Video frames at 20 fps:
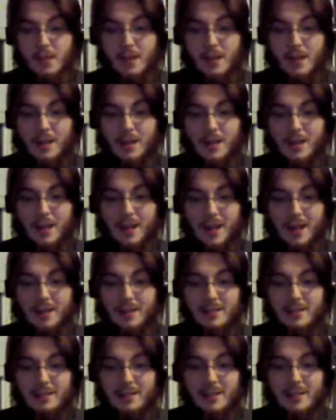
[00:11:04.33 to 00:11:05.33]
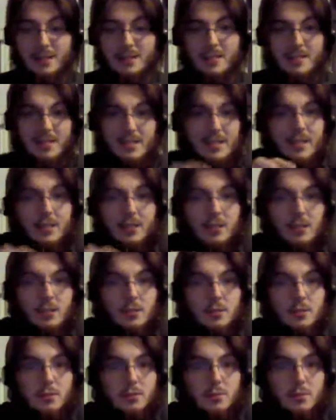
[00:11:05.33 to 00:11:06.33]
and they steal
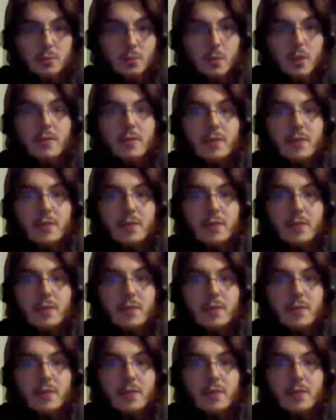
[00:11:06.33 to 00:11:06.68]
one